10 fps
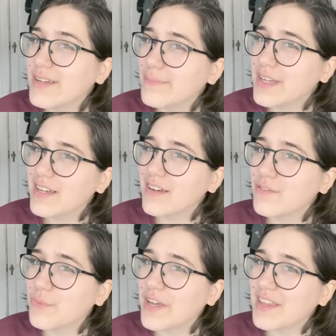So next
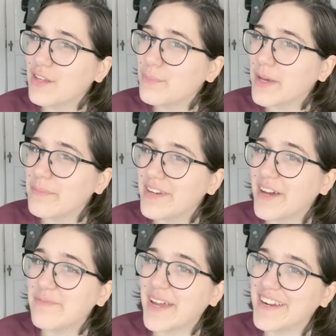video,
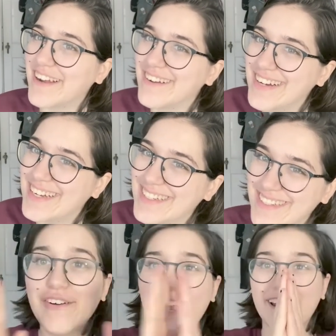I'm gonna show you
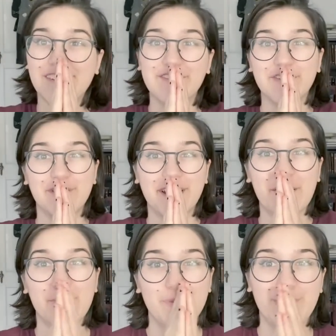guys how to
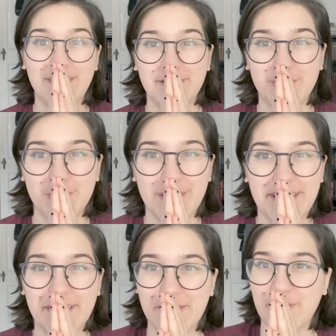take care of your
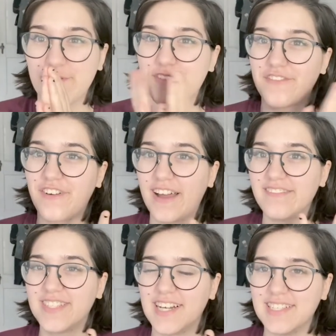skin.
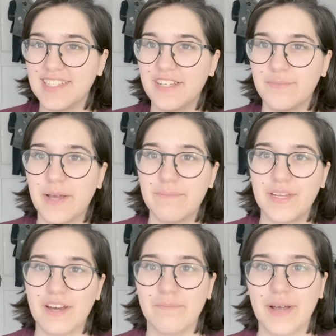Right?
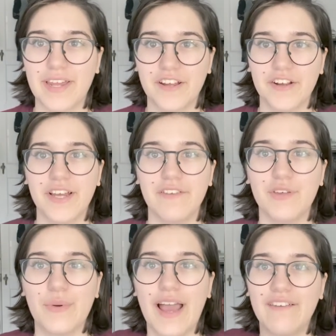Get that
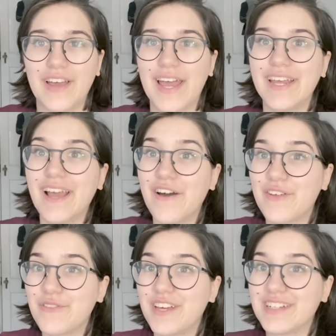pedicure on, get that
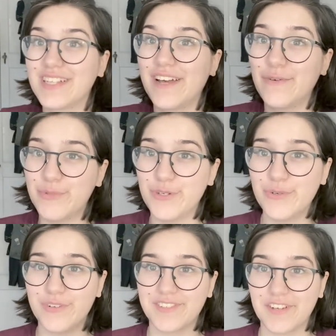manicure on, boy.
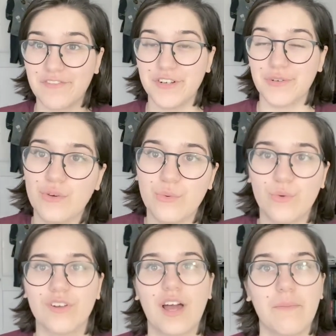Because
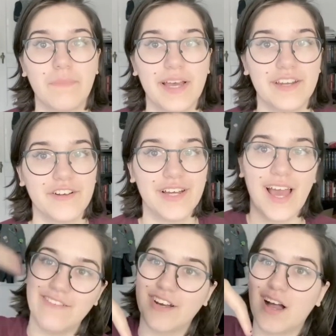we're the Olympian.
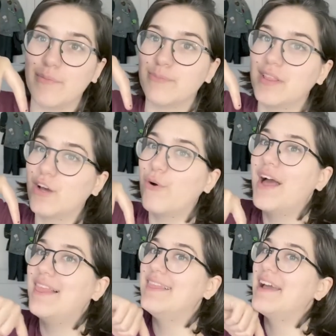
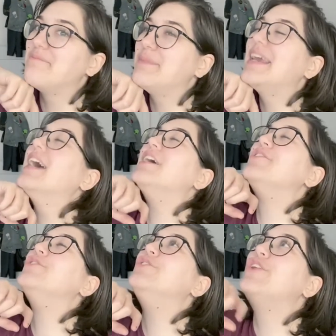And some things never
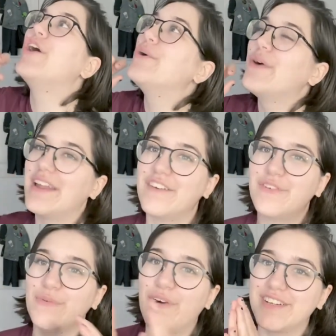change.
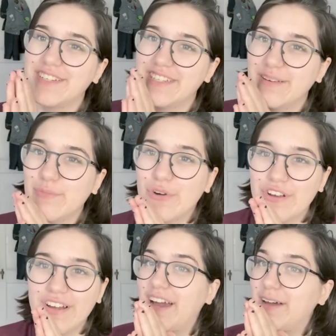Others,
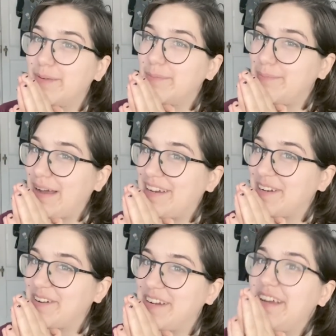I mean, I guess they
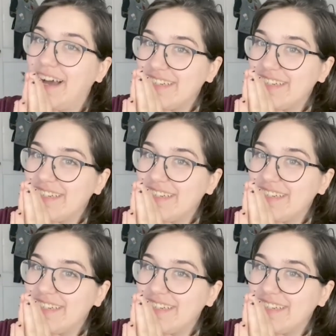change.